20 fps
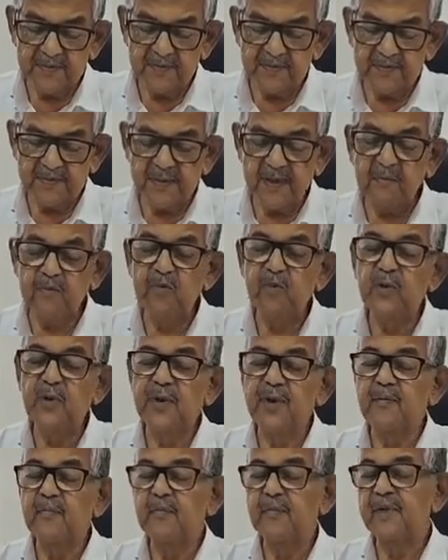some who
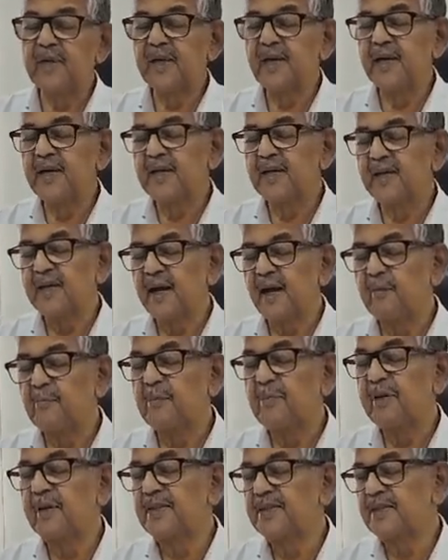came regarding
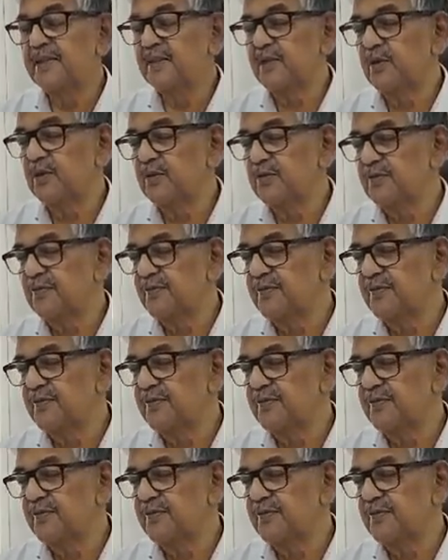updation of